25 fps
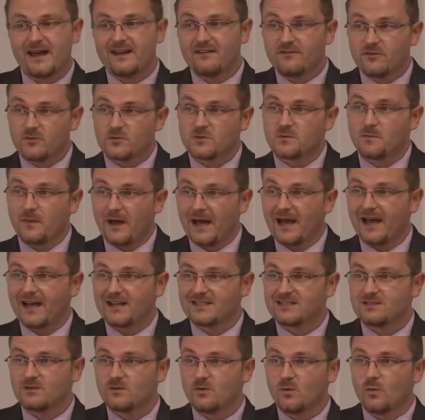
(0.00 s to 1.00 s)
If it was
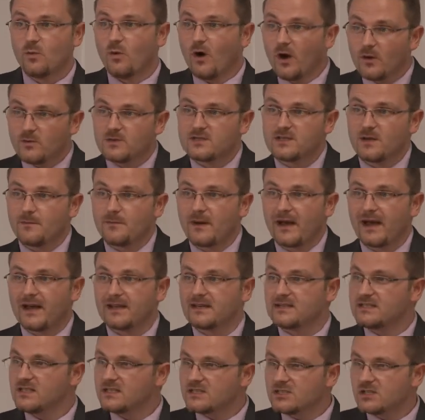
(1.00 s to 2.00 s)
bad, why was it bad?
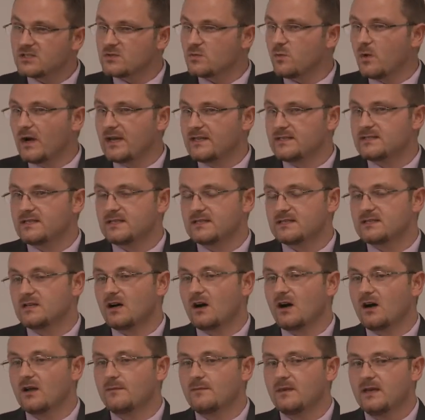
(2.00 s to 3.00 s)
Is it just waiting
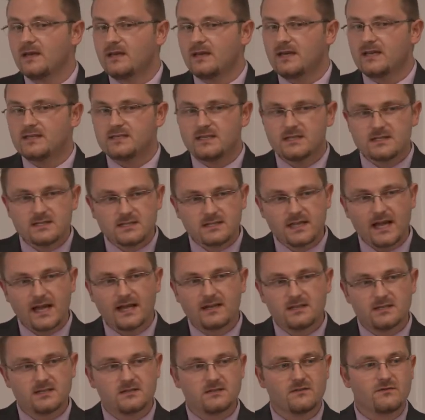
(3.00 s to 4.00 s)
time? Is it
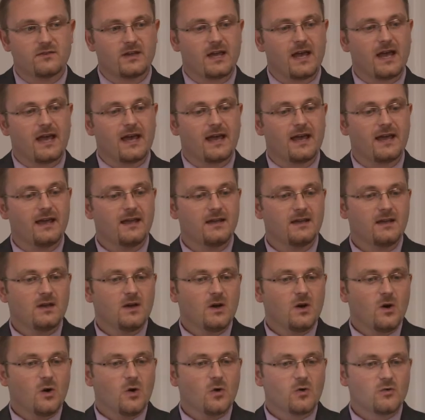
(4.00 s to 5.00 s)
standards of care?
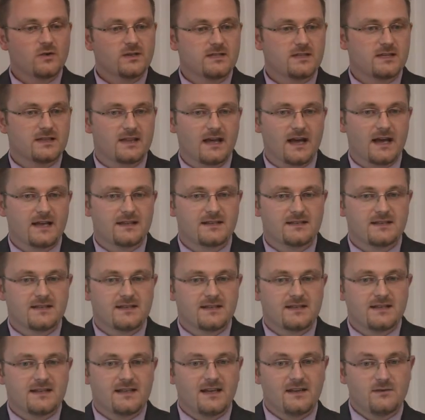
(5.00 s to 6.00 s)
Or is it that
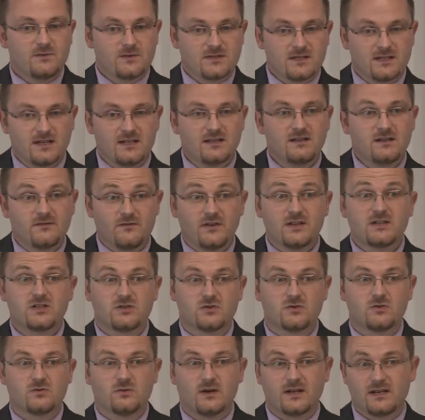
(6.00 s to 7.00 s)
it was an
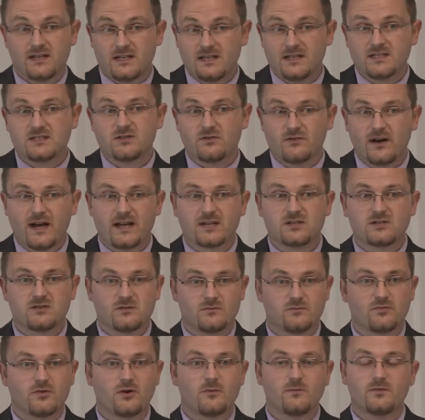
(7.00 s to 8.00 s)
individual and an interaction
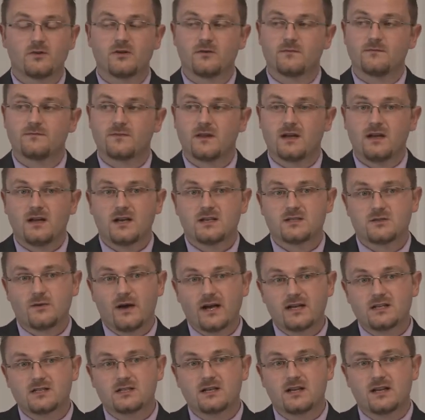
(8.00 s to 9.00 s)
problem? So
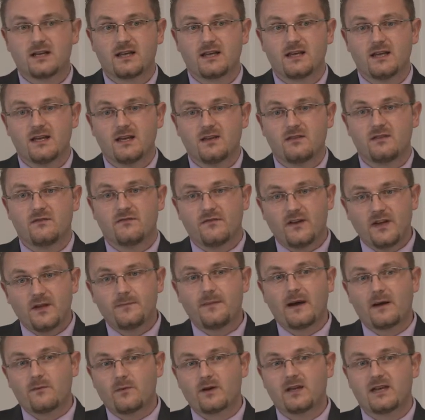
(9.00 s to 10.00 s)
actually the
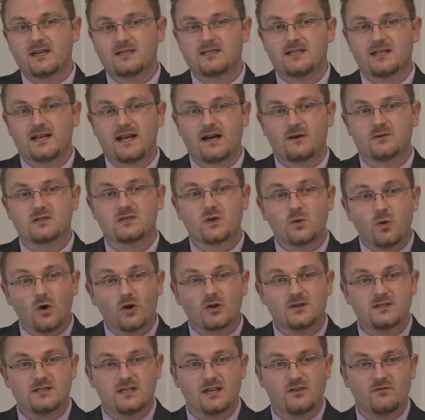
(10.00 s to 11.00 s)
feedback we're getting now is
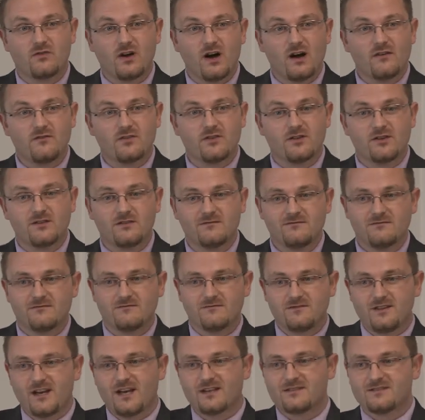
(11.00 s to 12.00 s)
quality rather than
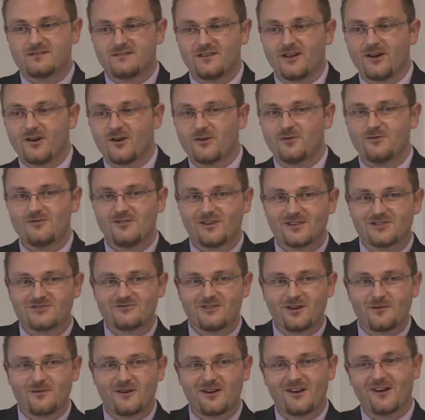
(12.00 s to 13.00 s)
yes, no,
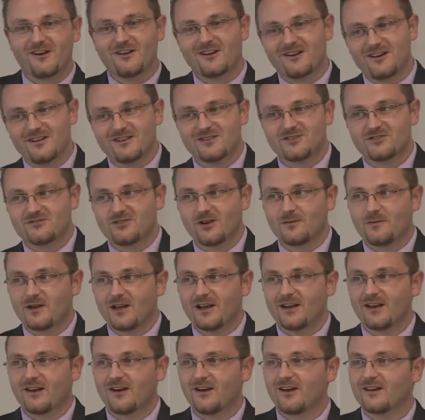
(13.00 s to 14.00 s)
extremely likely, extremely
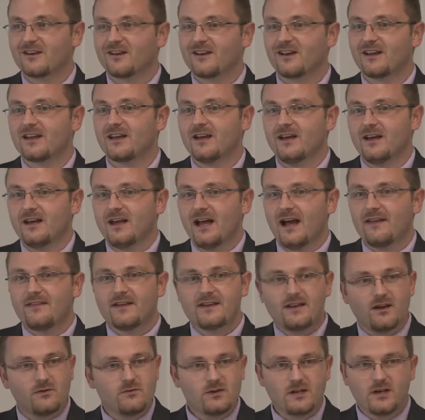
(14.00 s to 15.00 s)
unlikely. And they
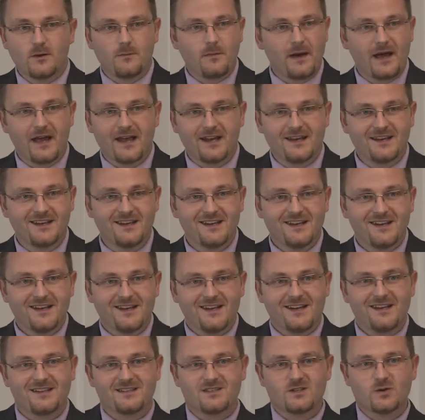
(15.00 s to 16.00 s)
don't need a pen.
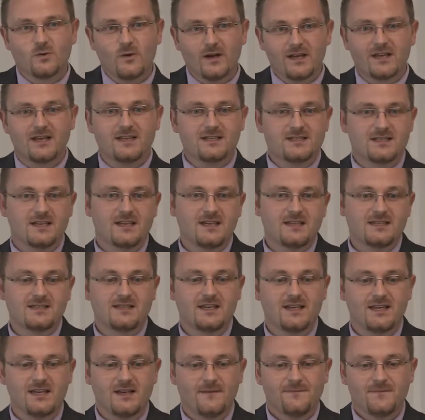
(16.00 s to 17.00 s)
It's quick, it's
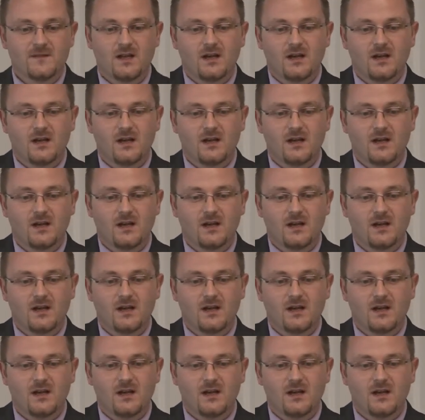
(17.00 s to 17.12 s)
easy.